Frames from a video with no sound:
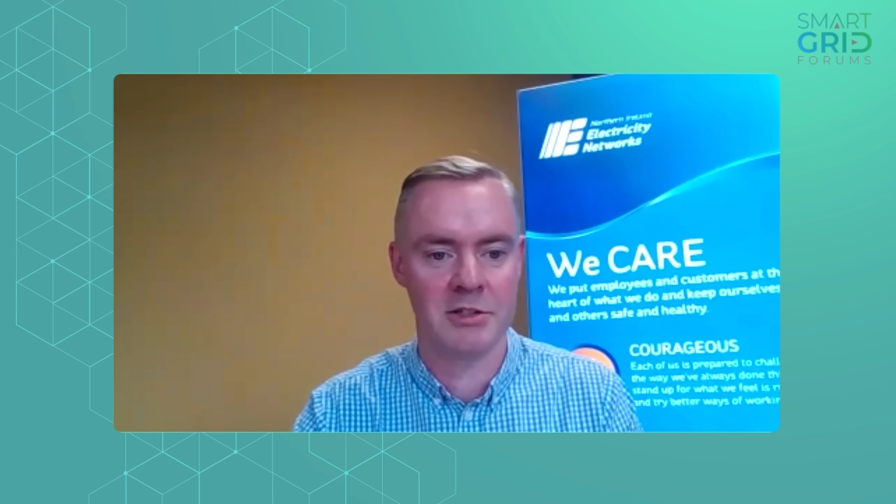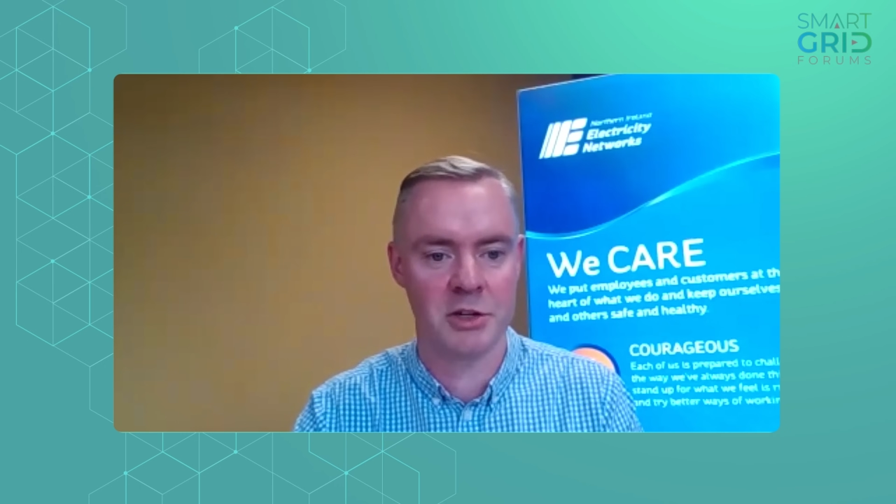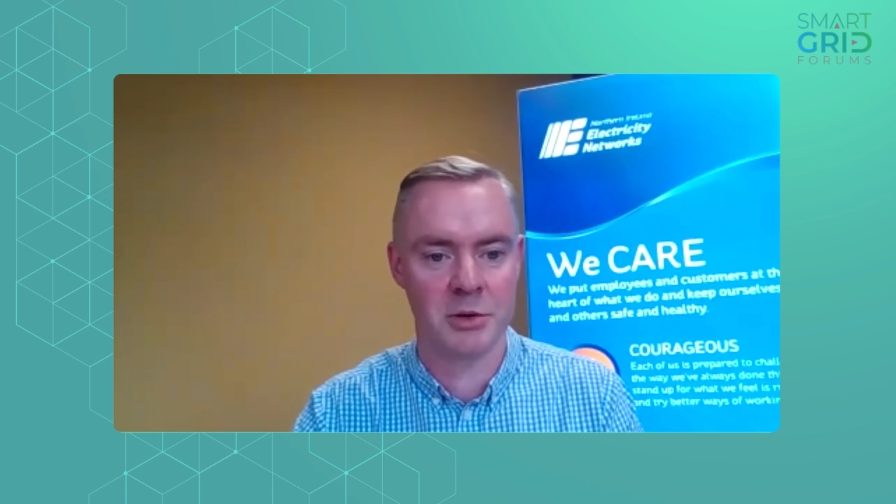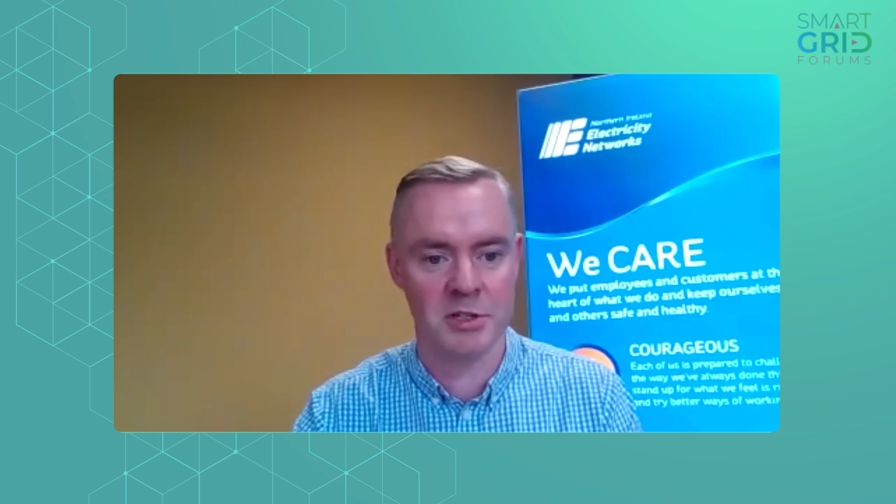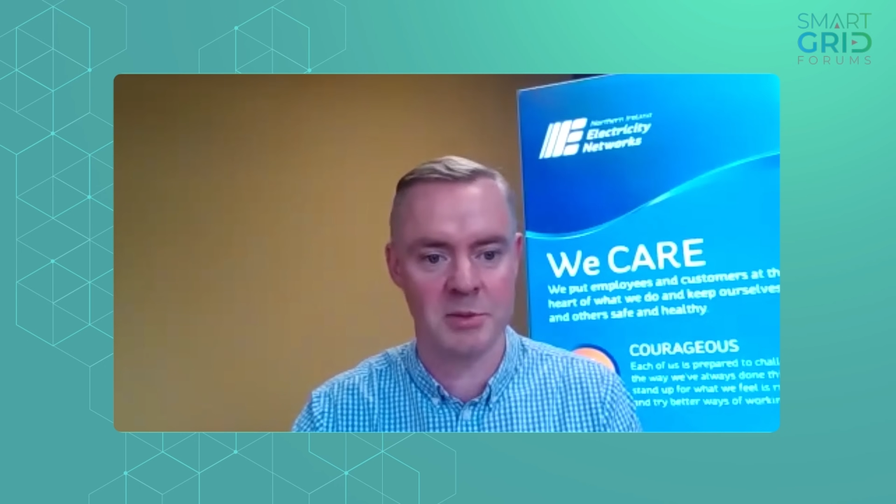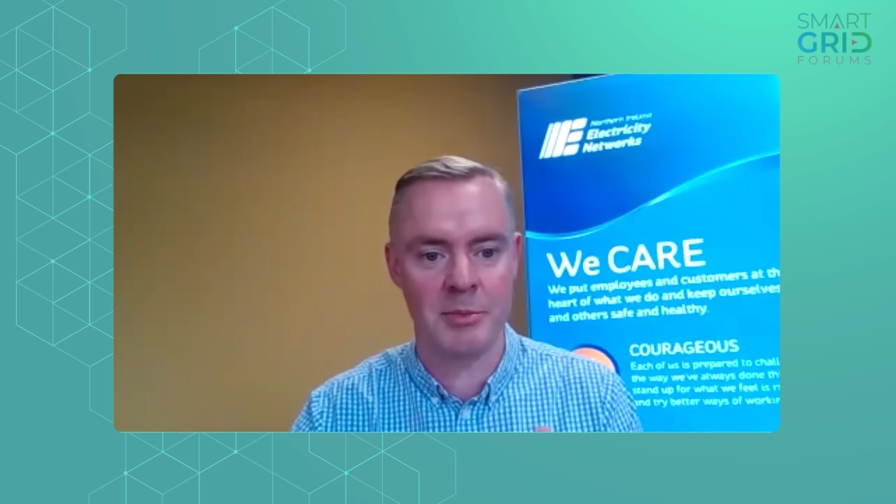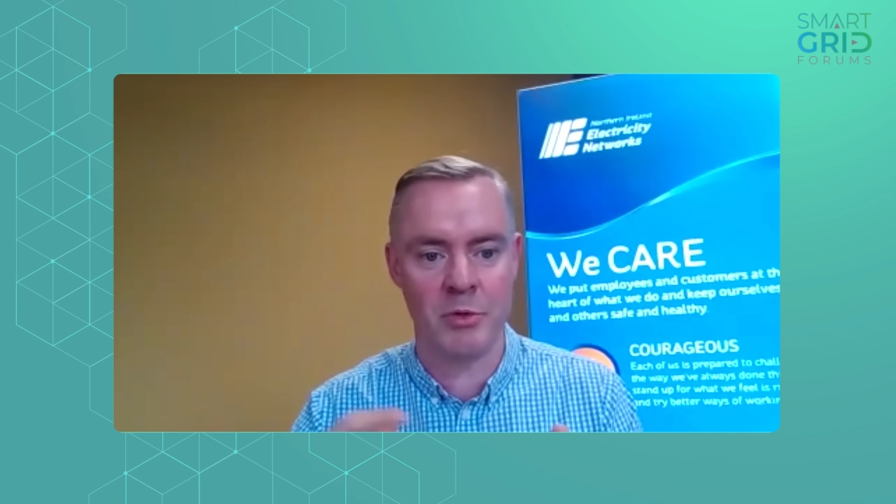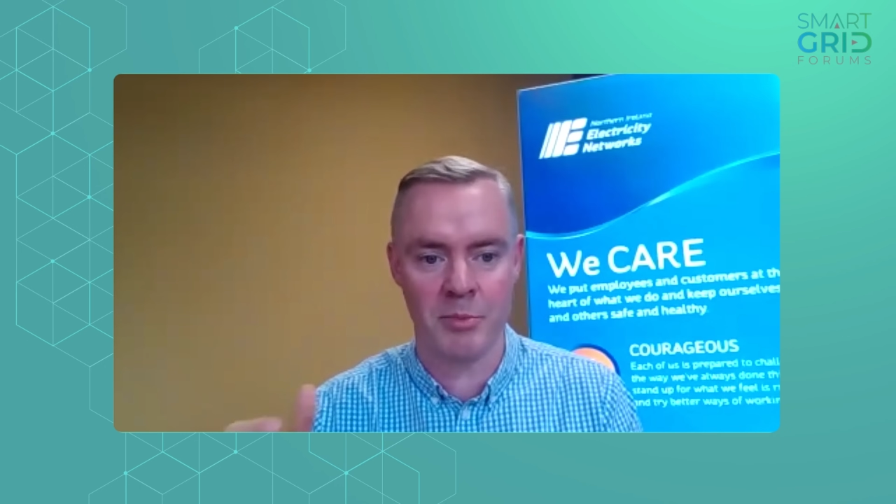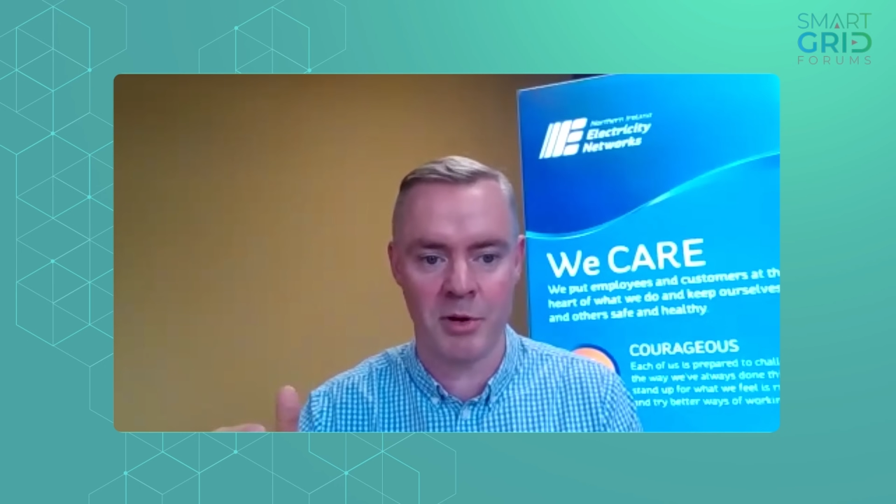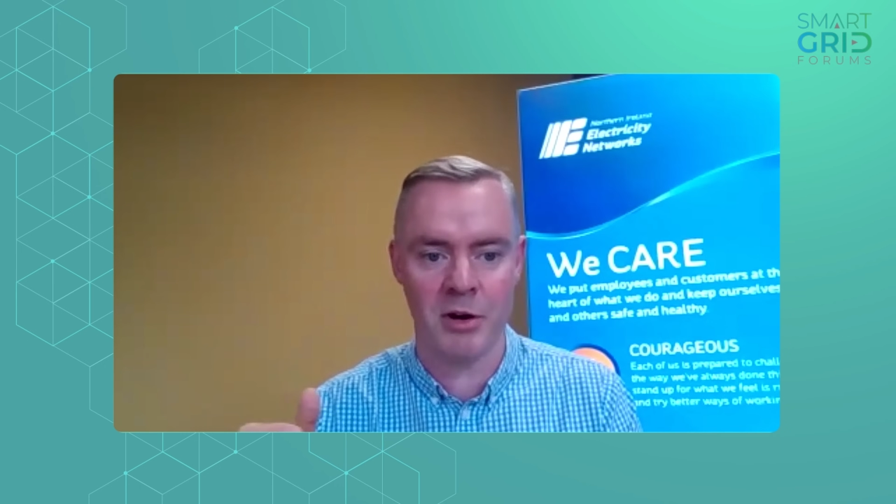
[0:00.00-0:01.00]
consumers to be
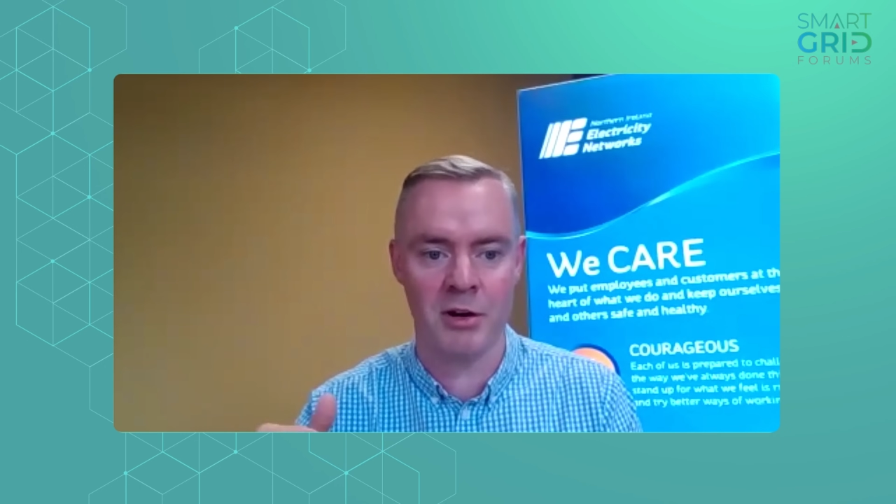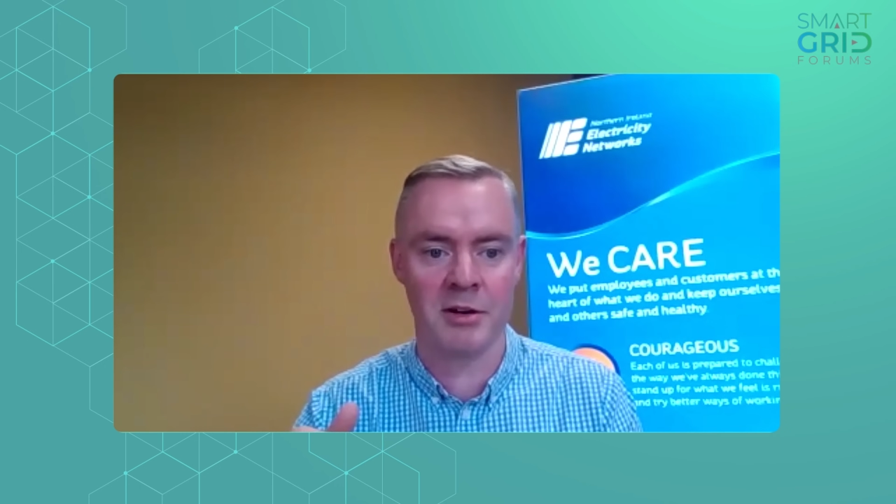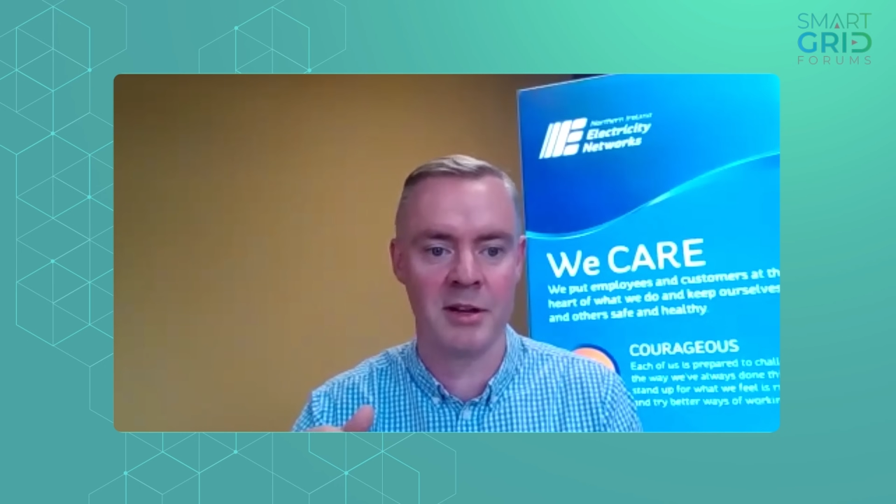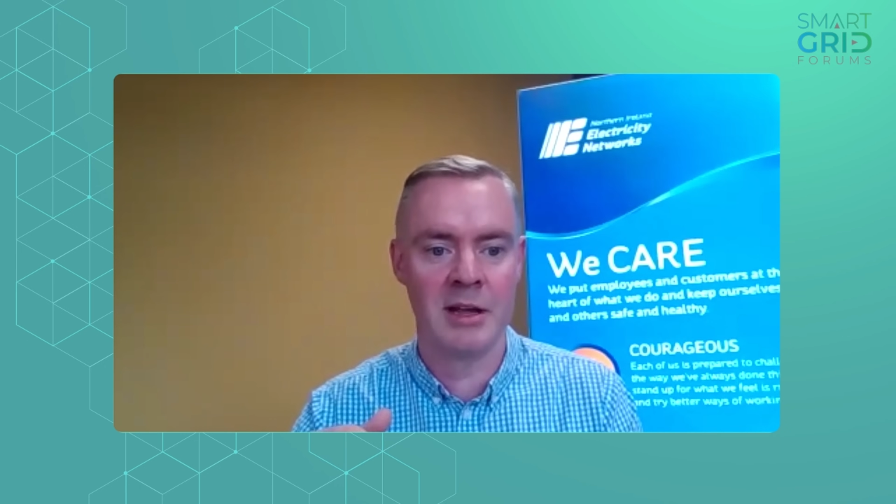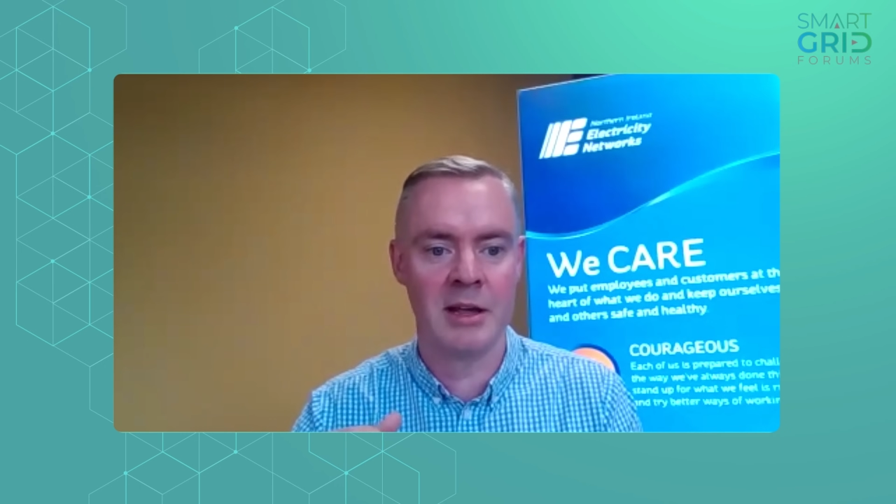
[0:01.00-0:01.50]
more empowered